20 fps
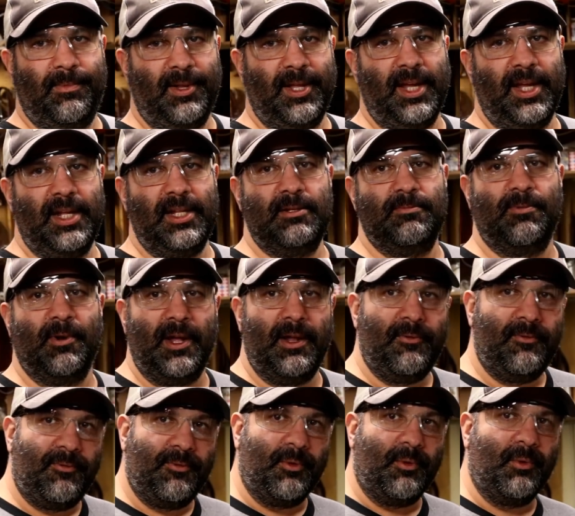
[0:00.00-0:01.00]
blades,
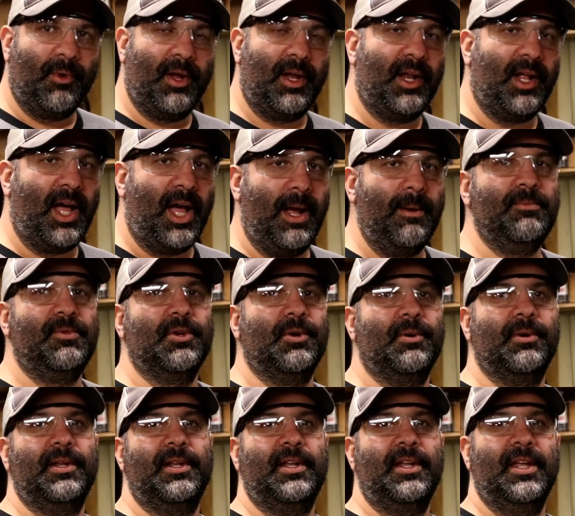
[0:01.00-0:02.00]
but for what I'm
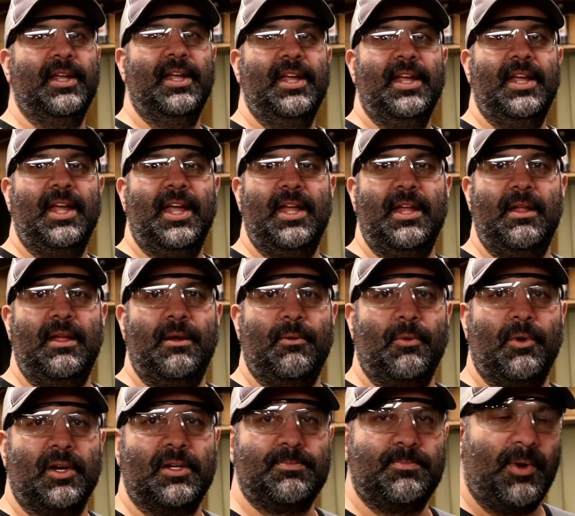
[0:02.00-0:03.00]
doing, it
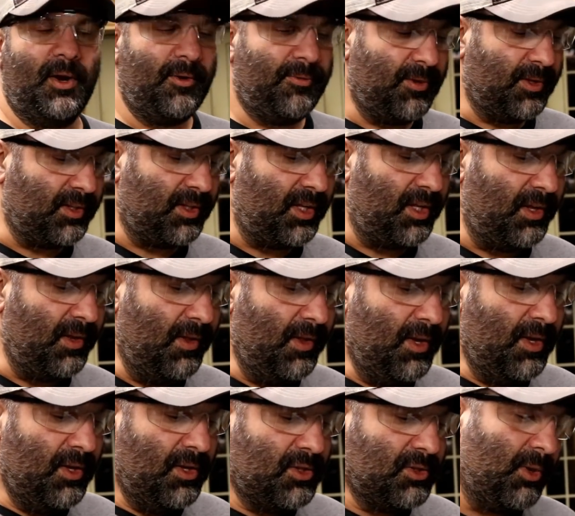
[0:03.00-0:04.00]
works perfectly.
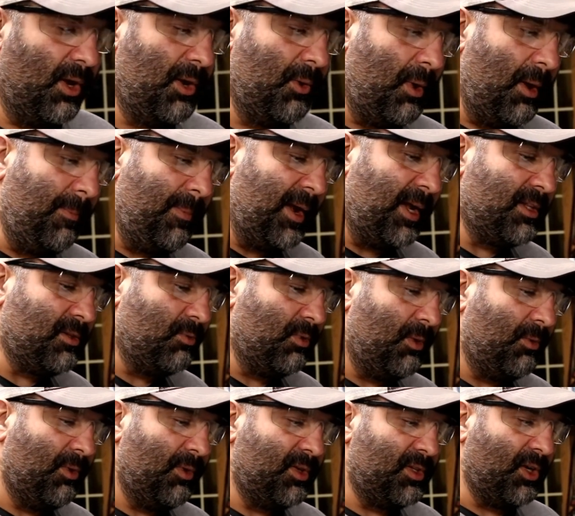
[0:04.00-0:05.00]
So anyway, back to
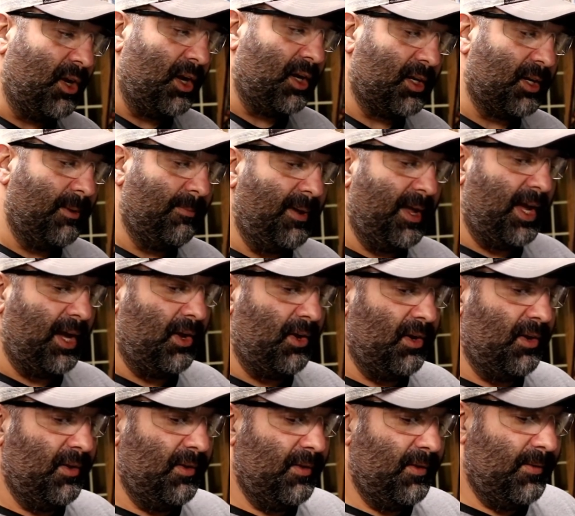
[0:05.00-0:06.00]
what we were talking
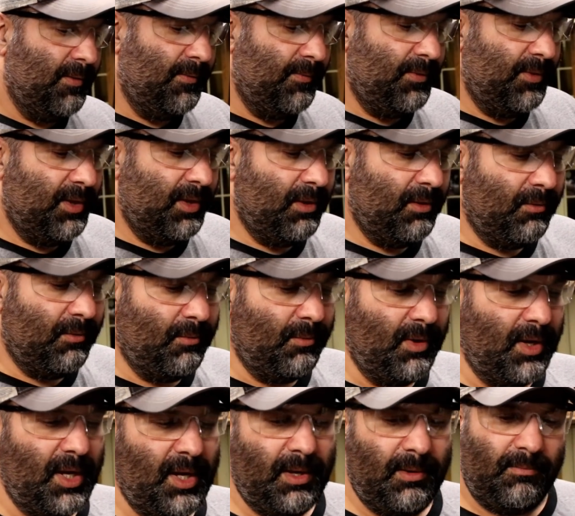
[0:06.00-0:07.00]
about.
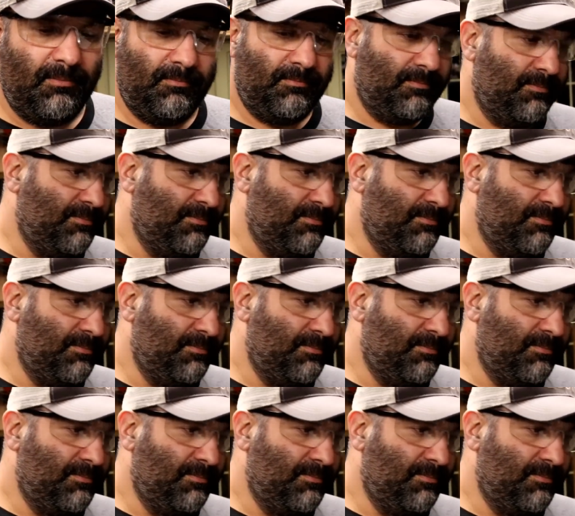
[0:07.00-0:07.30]
We